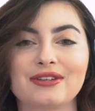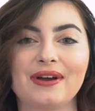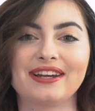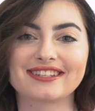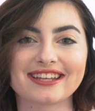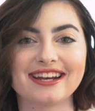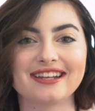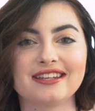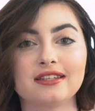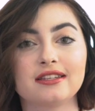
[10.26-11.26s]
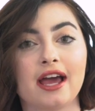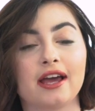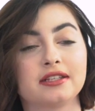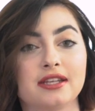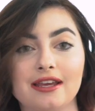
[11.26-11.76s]
so I decided
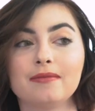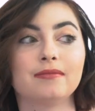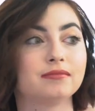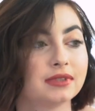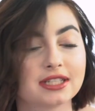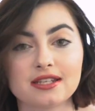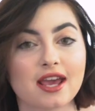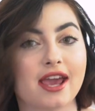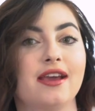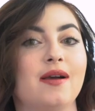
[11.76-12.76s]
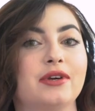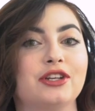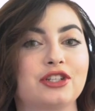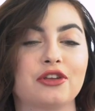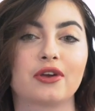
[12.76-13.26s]
that today is the day I'm going
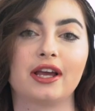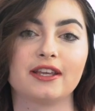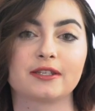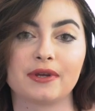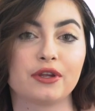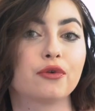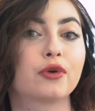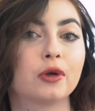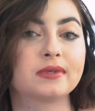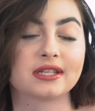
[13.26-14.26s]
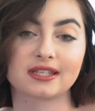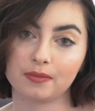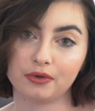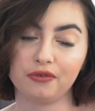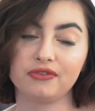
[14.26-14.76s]
to show you guys my new room since I
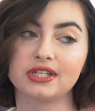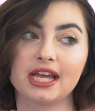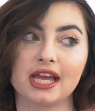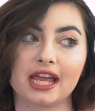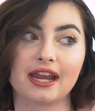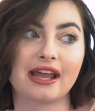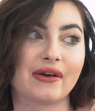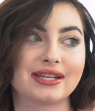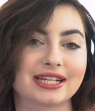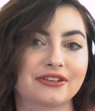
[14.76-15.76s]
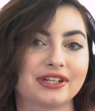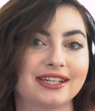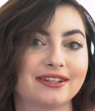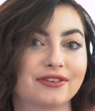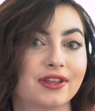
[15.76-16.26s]
moved and how I
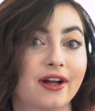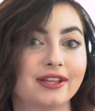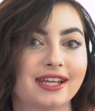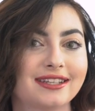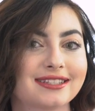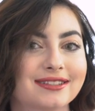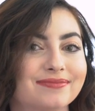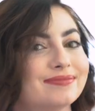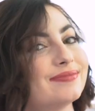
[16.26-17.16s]
decorated it for the holidays.